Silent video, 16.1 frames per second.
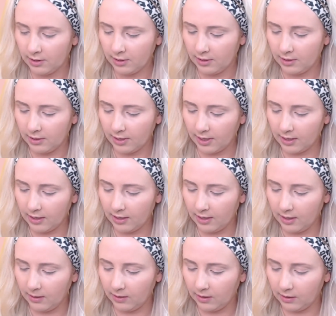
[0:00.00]
Like
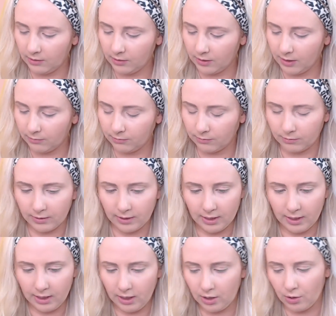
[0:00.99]
it's a
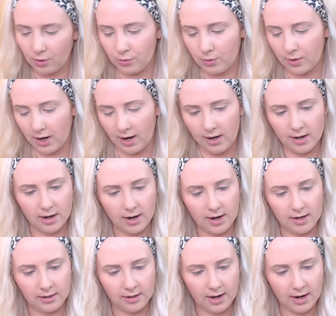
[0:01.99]
really cool color. I
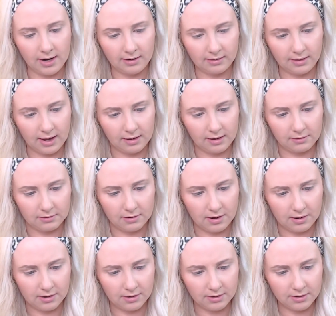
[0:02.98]
like that a
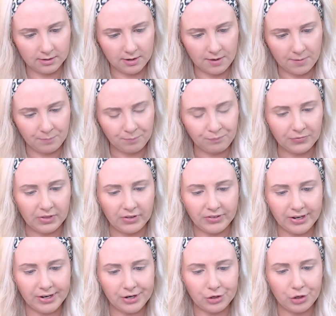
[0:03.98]
lot. There's
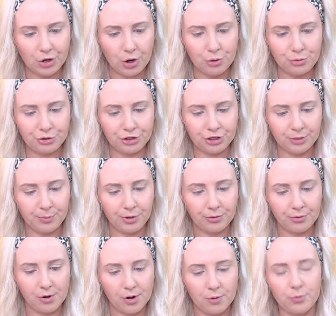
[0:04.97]
like a gold shimmer
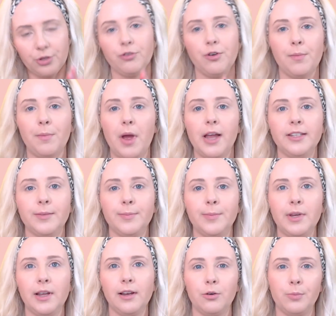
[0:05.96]
through it, which reminds
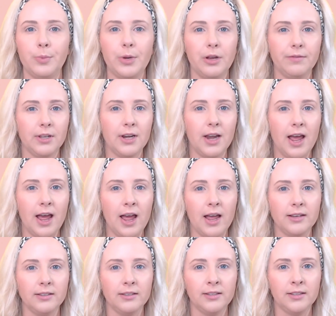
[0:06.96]
me a little bit of the
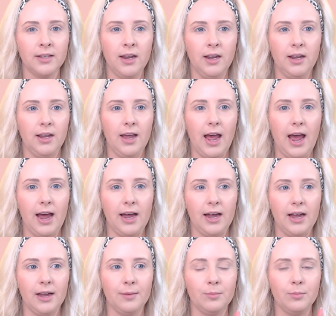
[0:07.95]
NARS
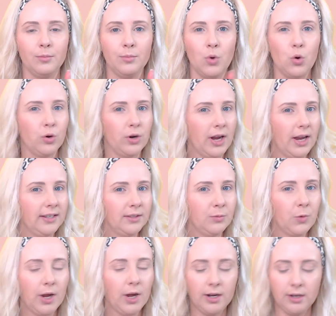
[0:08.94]
Orgasm one.